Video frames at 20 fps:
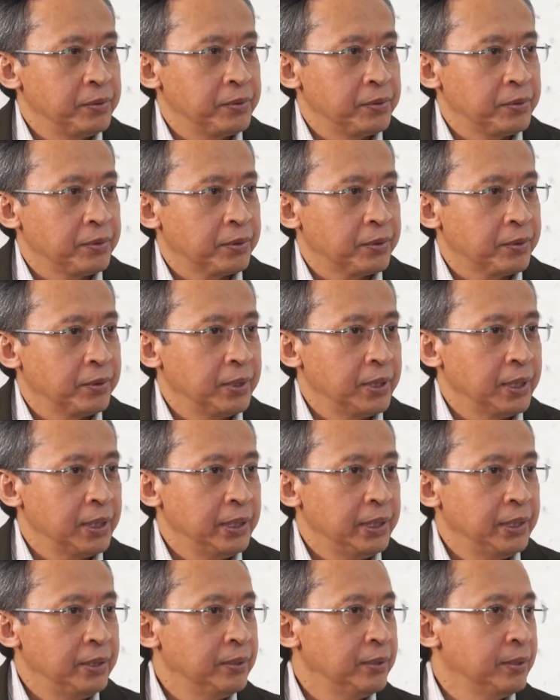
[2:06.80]
to talk on the
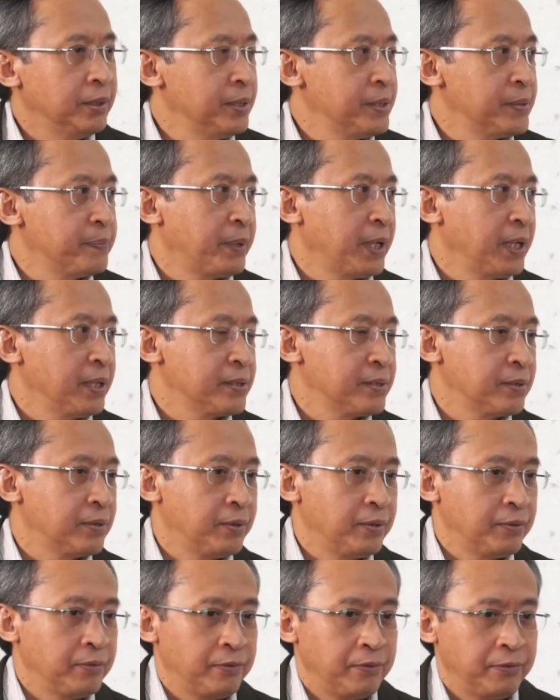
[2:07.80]
legal aspects
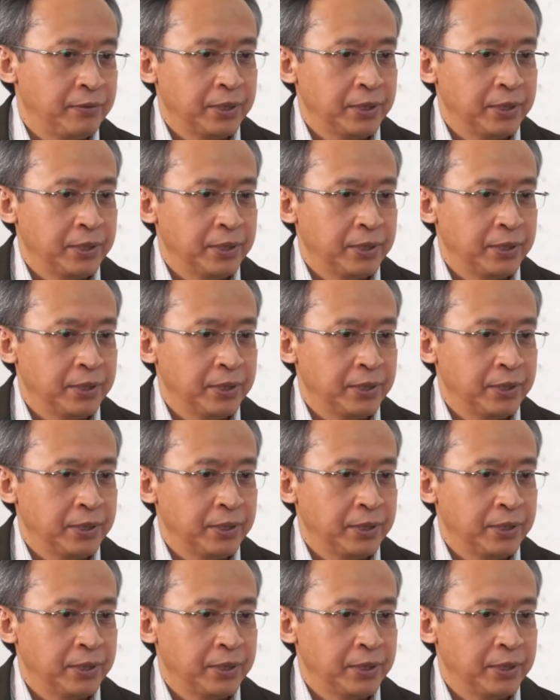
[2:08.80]
of